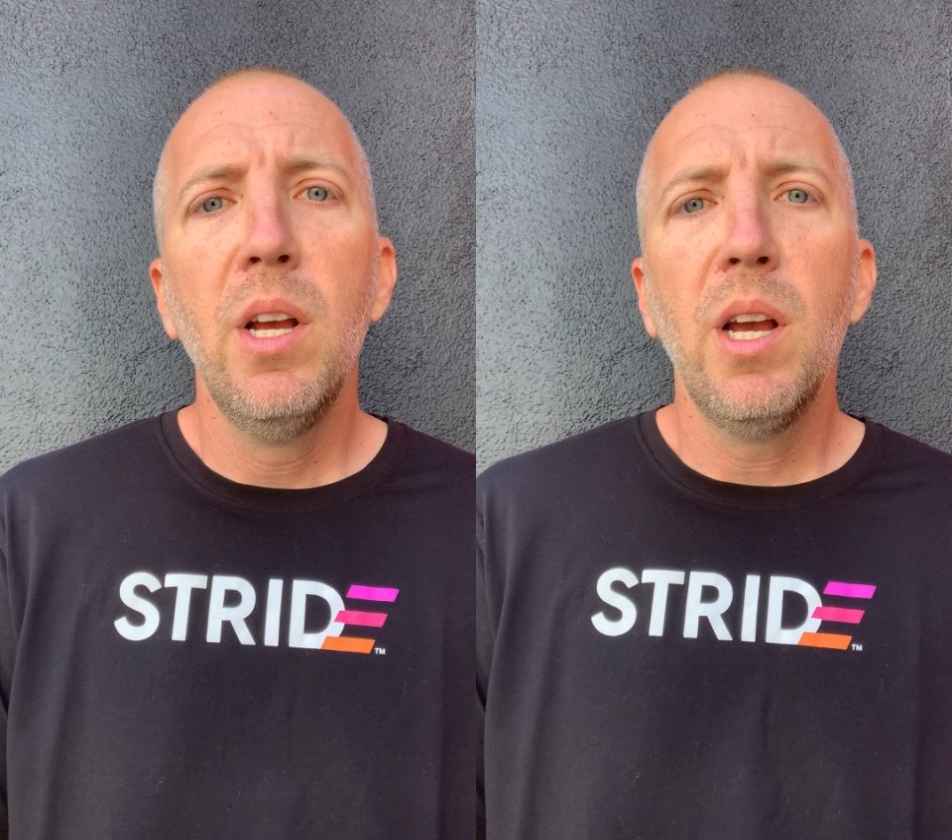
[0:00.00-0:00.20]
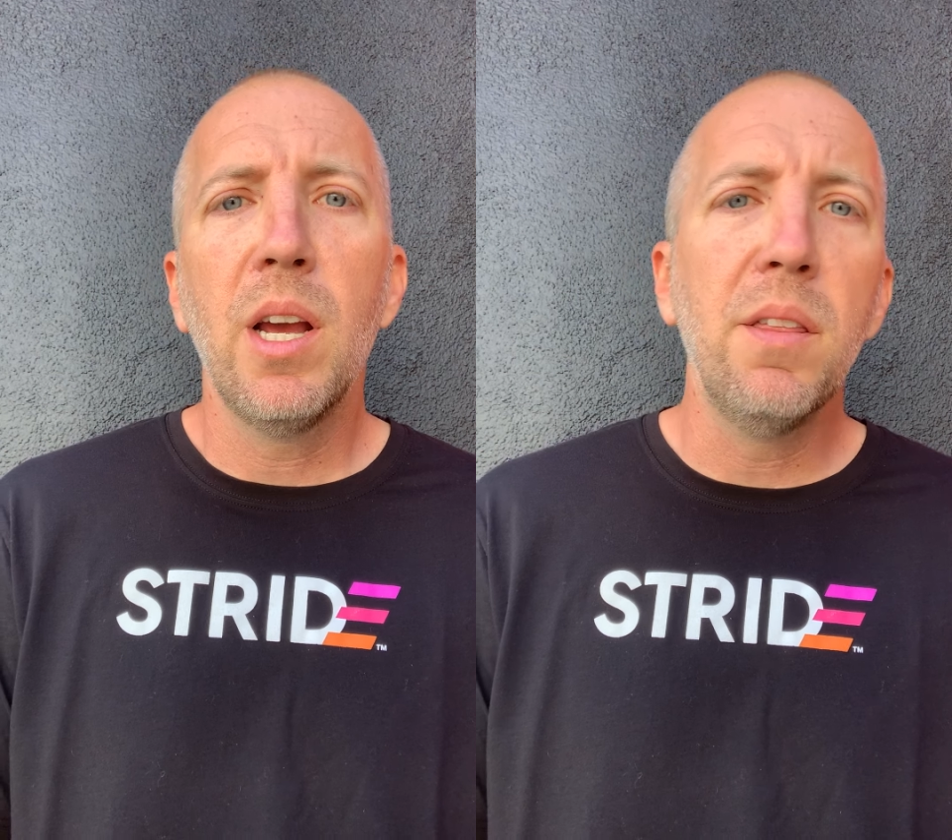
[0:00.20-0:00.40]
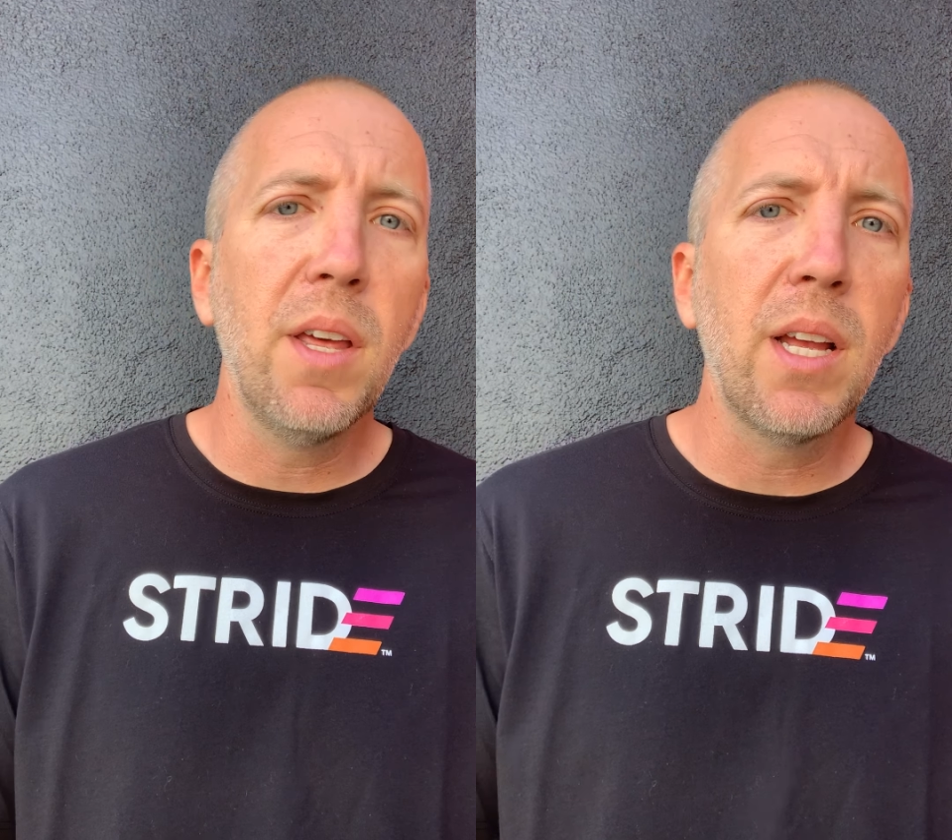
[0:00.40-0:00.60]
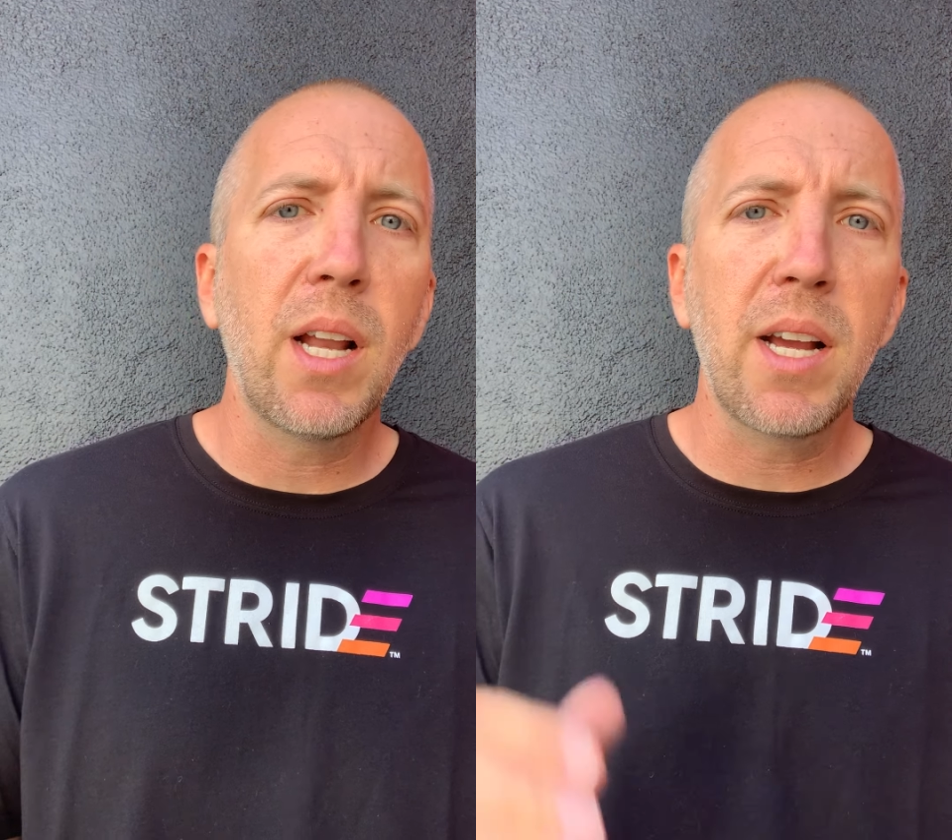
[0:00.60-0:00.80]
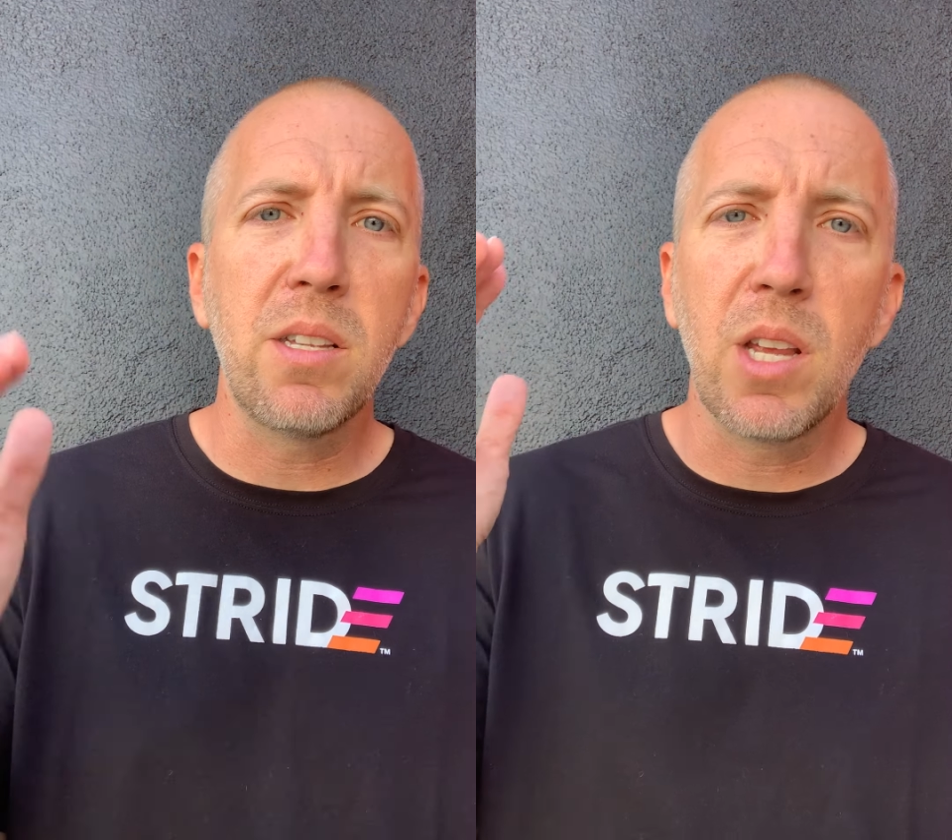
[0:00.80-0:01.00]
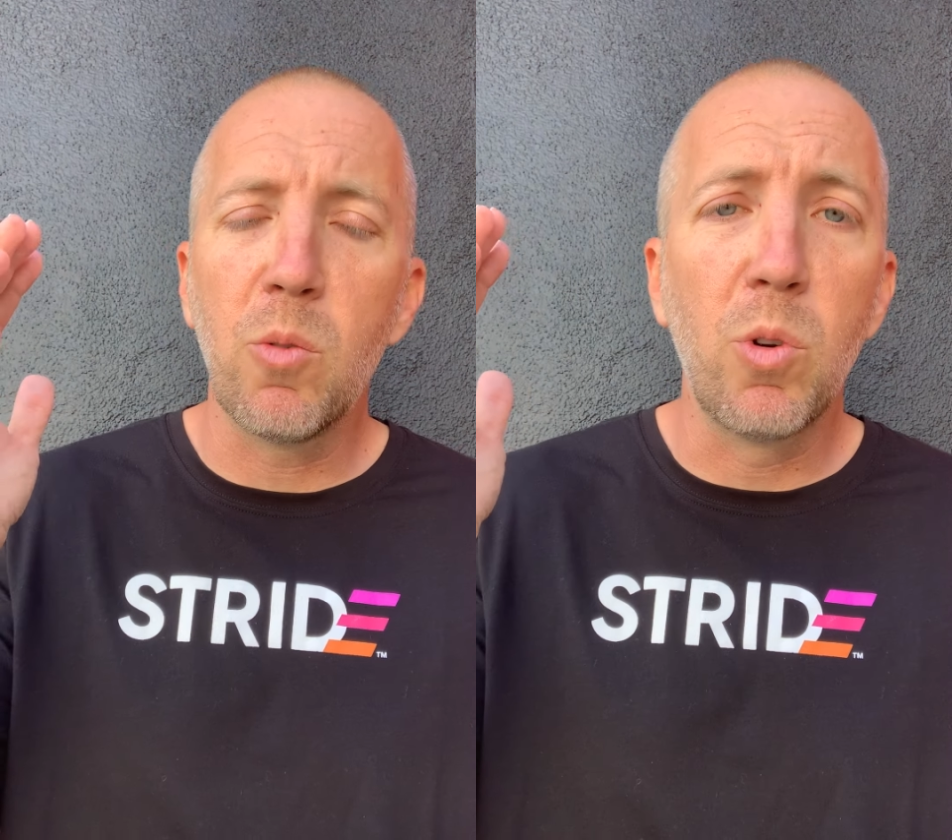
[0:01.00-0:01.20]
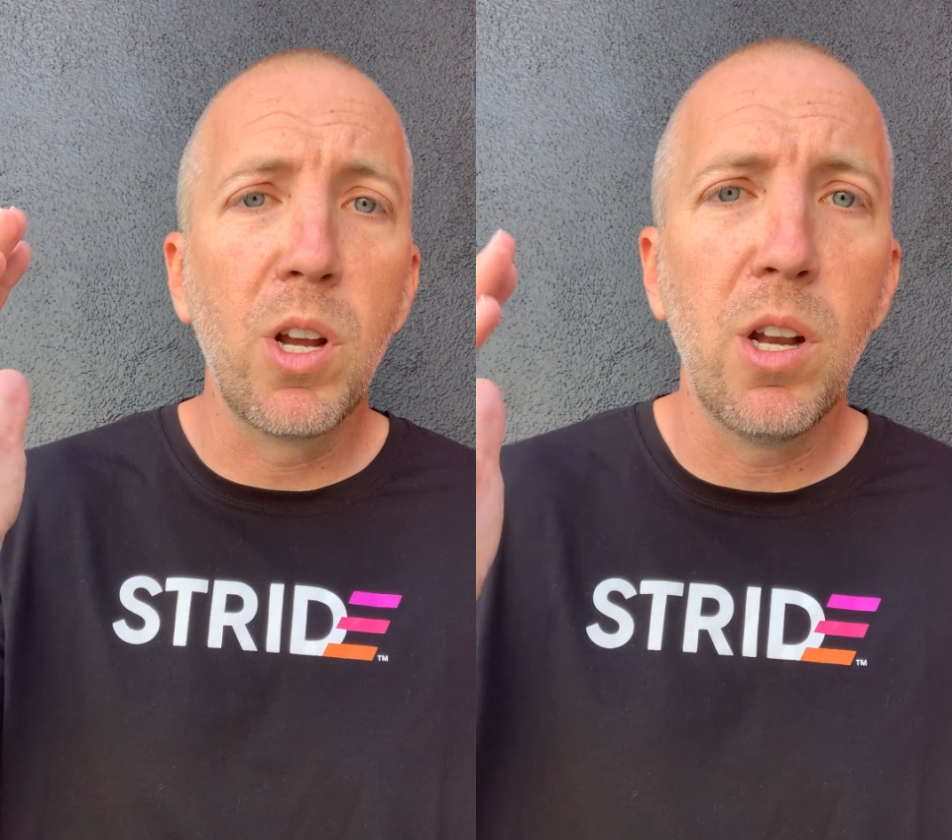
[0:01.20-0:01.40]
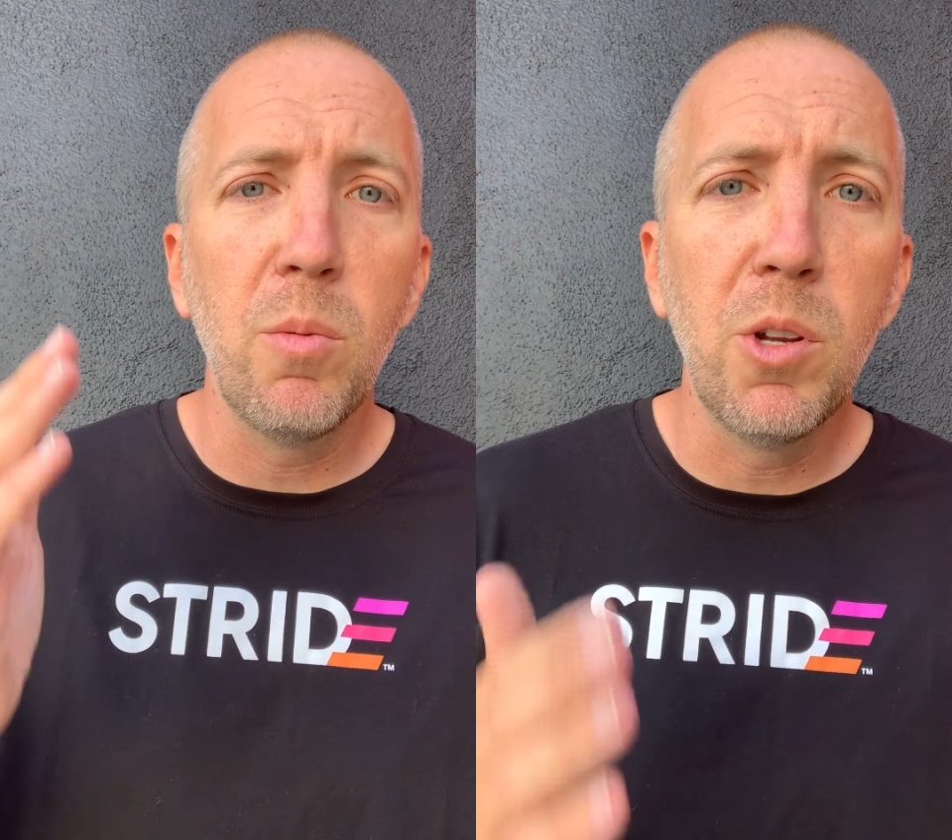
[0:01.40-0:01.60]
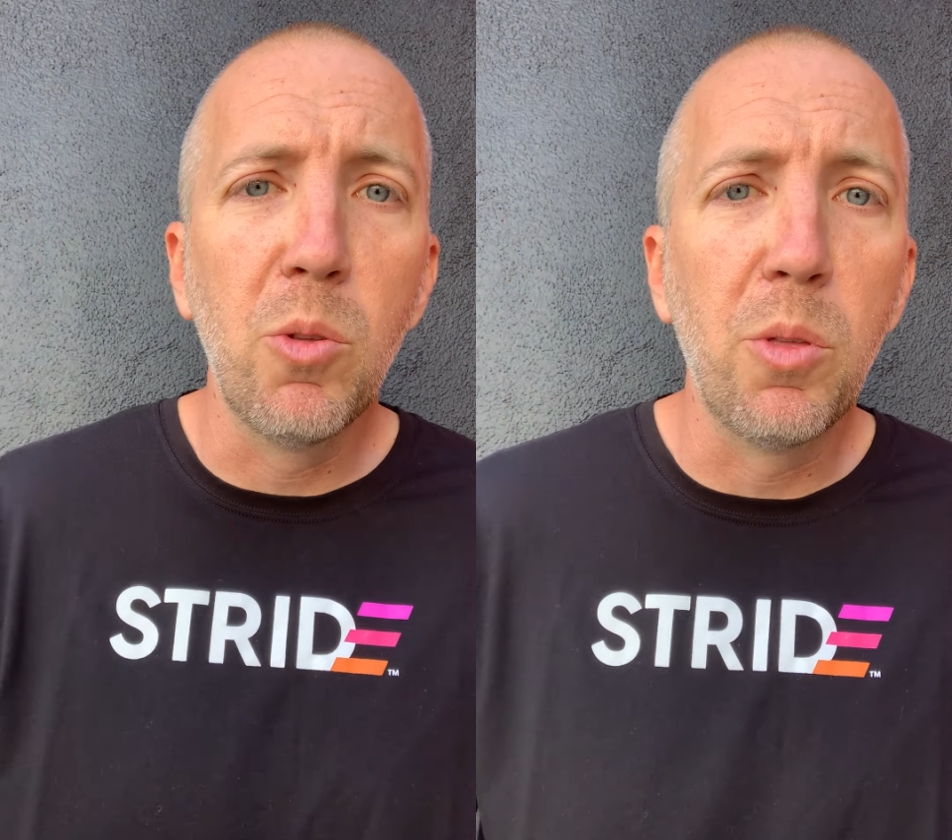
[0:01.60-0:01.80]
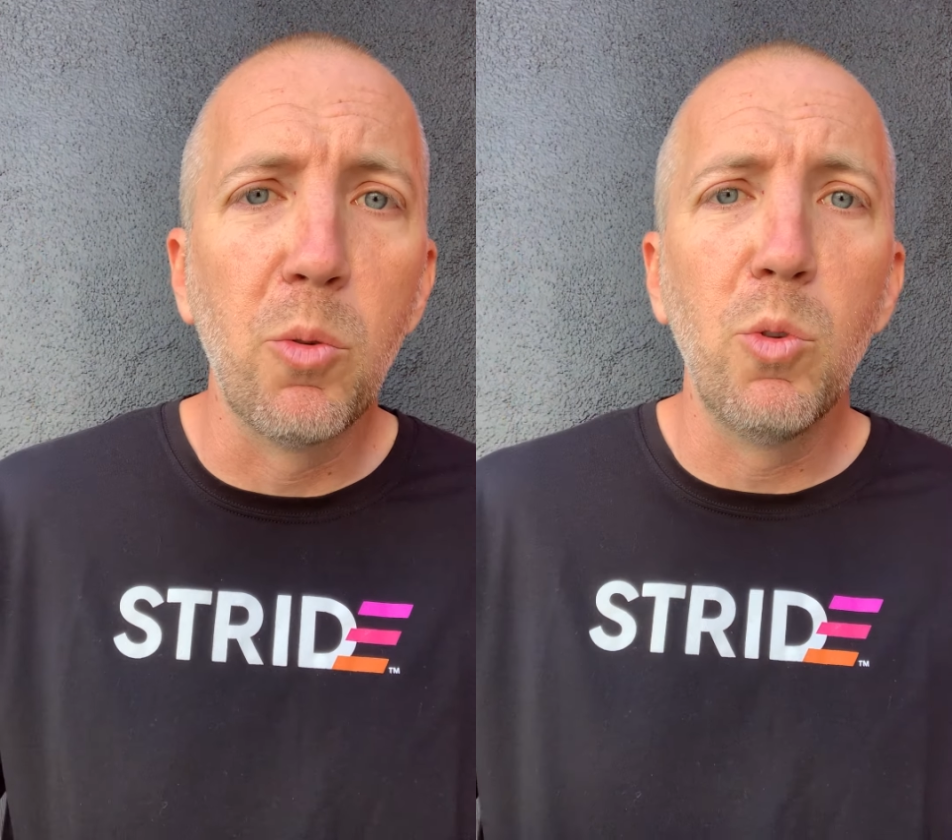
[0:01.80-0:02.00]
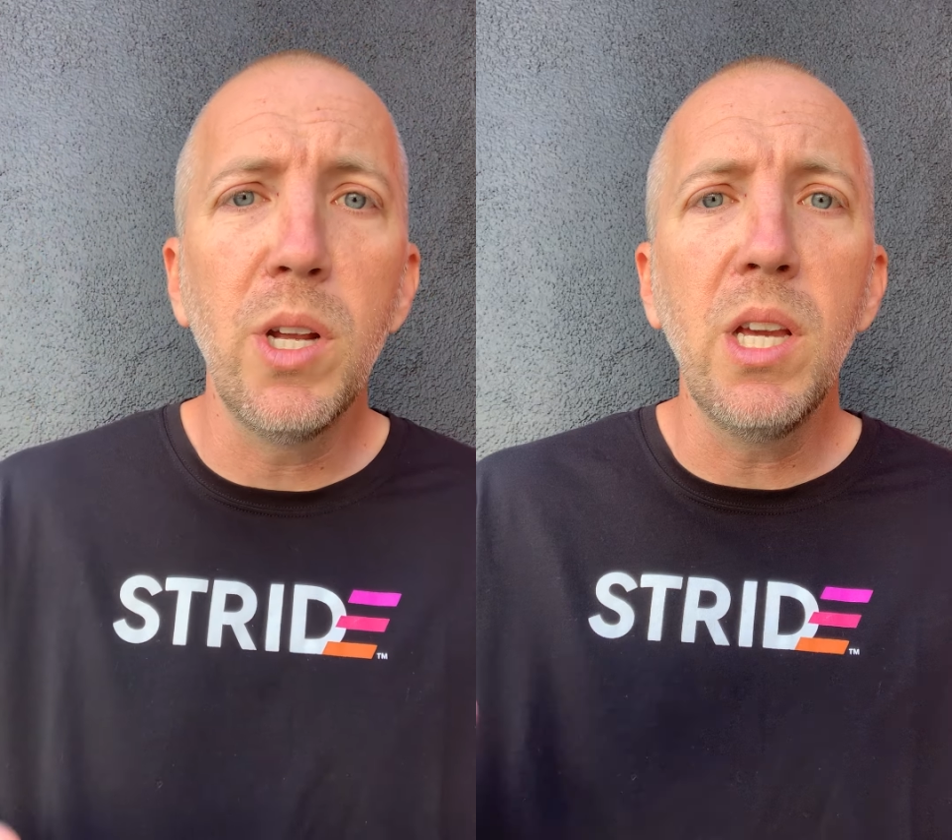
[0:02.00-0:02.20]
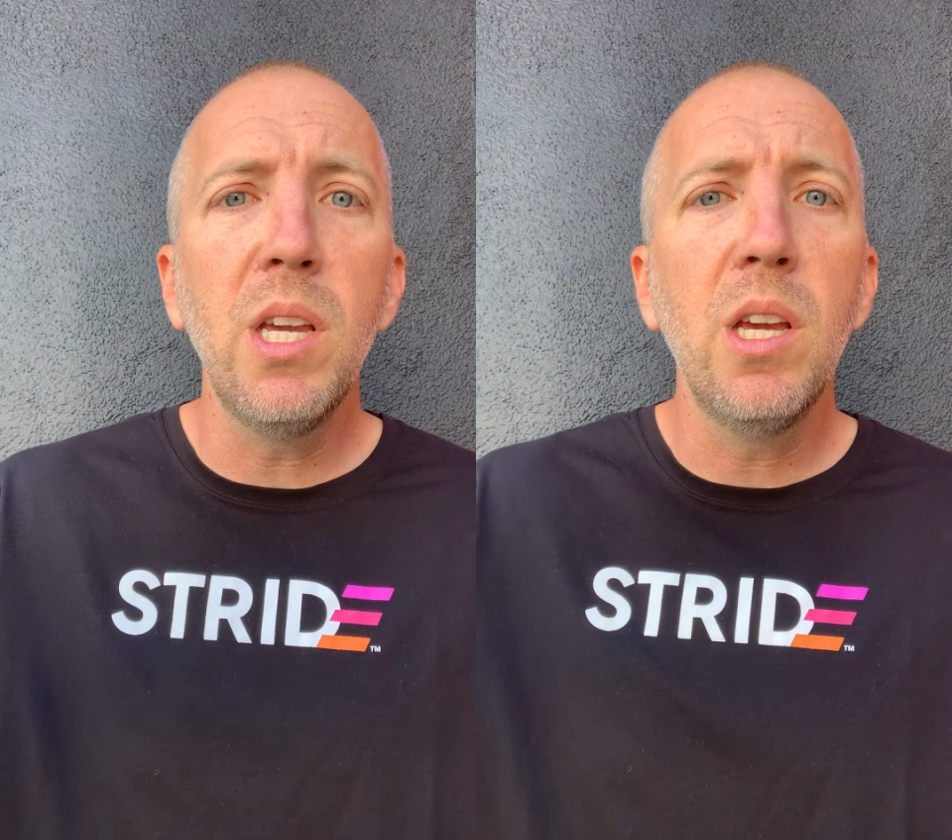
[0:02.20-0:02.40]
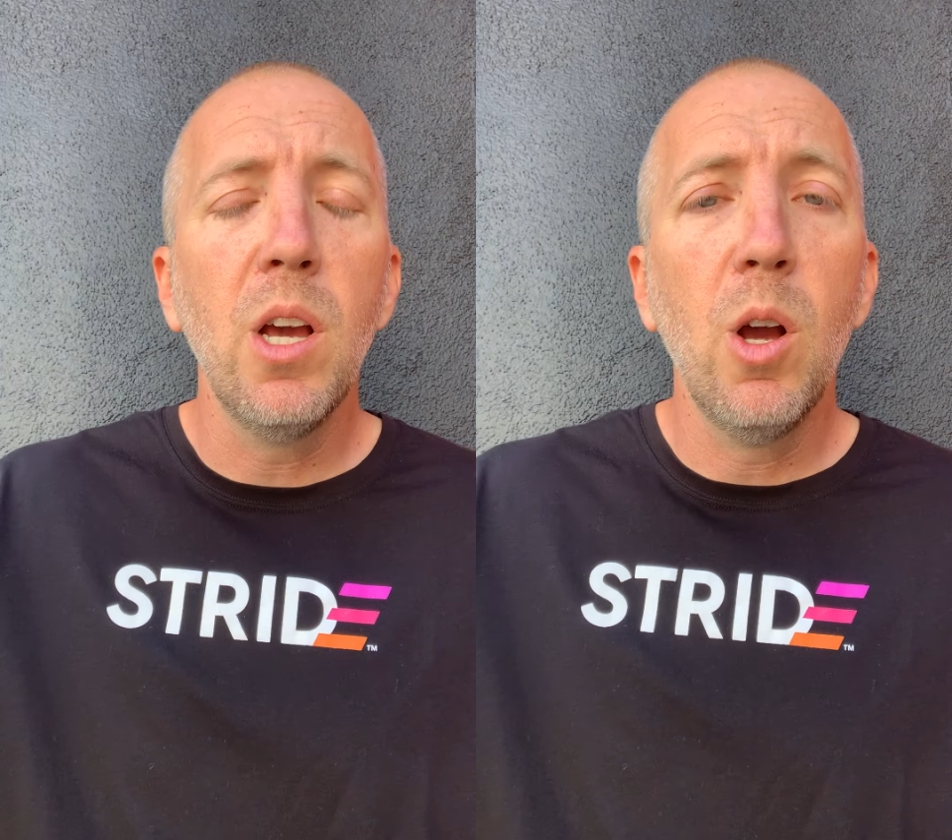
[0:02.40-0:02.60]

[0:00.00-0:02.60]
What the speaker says: And then, like I said, we're going to do 3